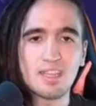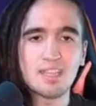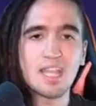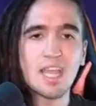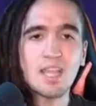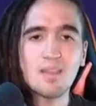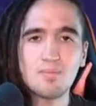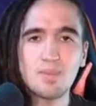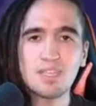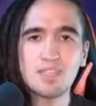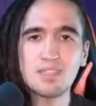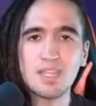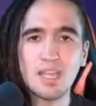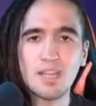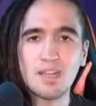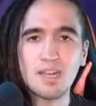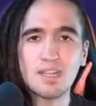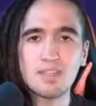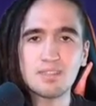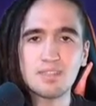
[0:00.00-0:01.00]
That means that,
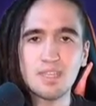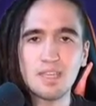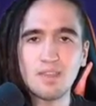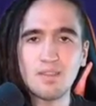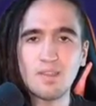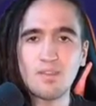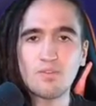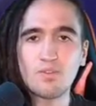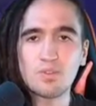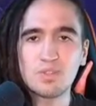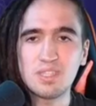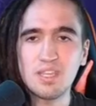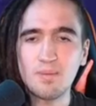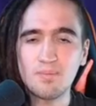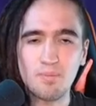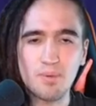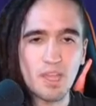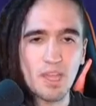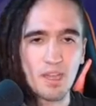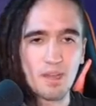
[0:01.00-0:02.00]
let's say, if you see a
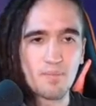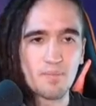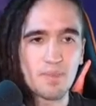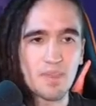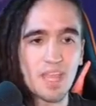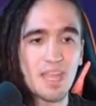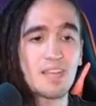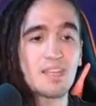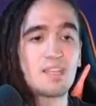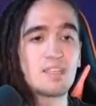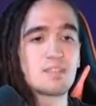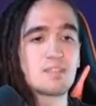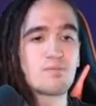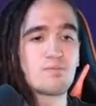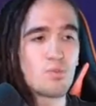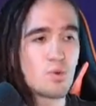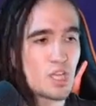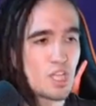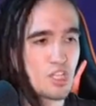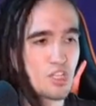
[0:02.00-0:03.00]
player and he's
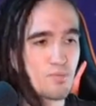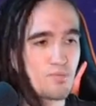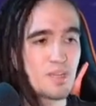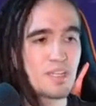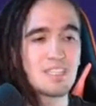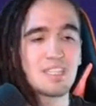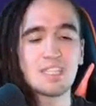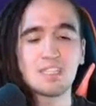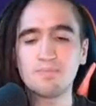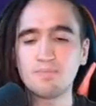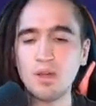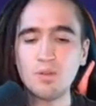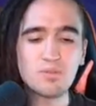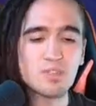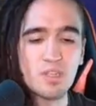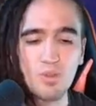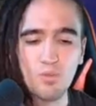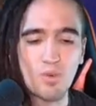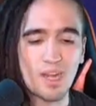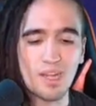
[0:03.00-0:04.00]
full HP
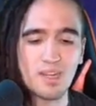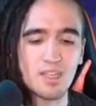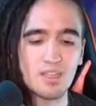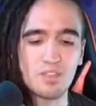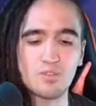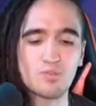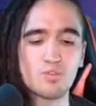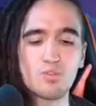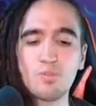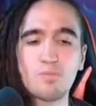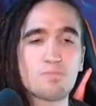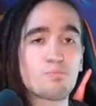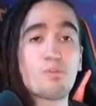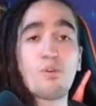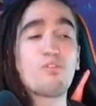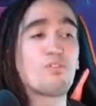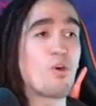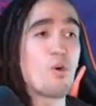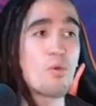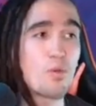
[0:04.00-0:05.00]
dismounting right next to you,
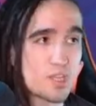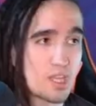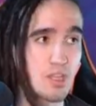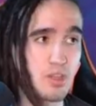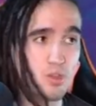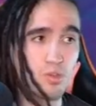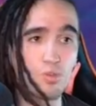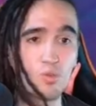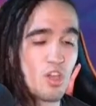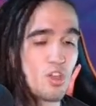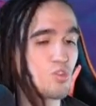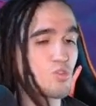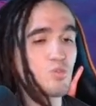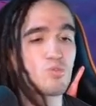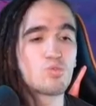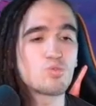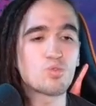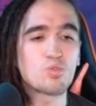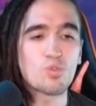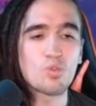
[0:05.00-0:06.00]
provoking you, you
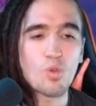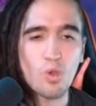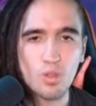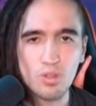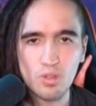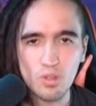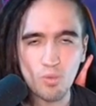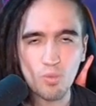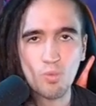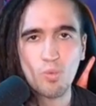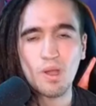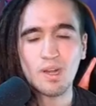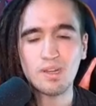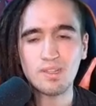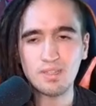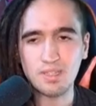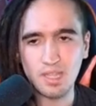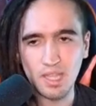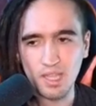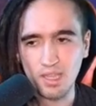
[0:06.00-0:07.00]
do not want to
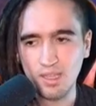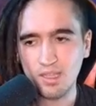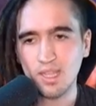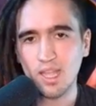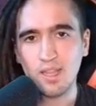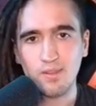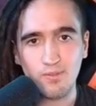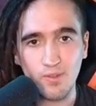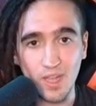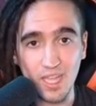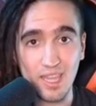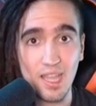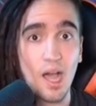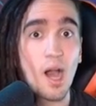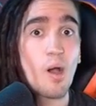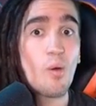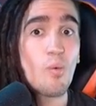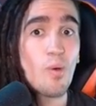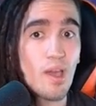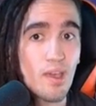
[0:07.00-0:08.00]
take that fight.
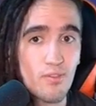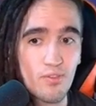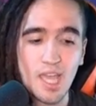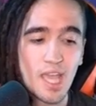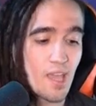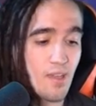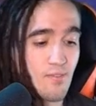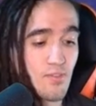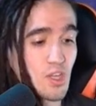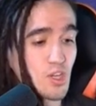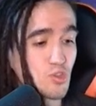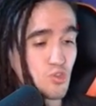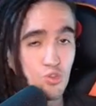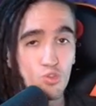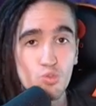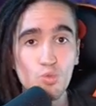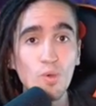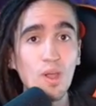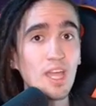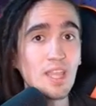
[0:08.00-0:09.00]
However, if there's
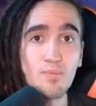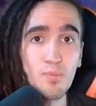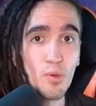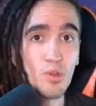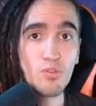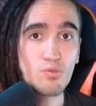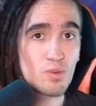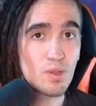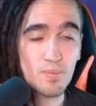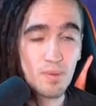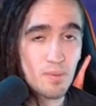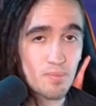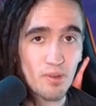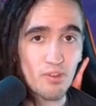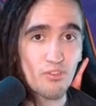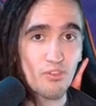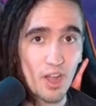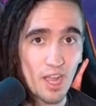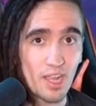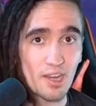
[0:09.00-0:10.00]
two 8.3 people
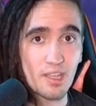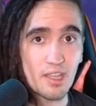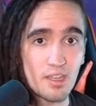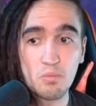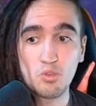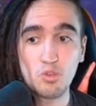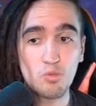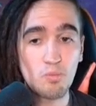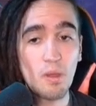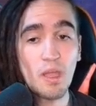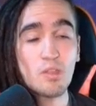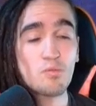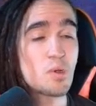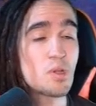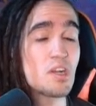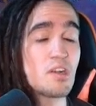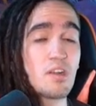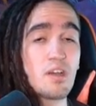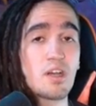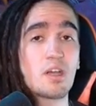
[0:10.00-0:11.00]
fighting, you might want
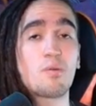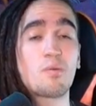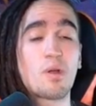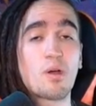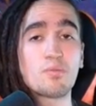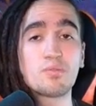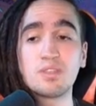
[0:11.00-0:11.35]
to lurk around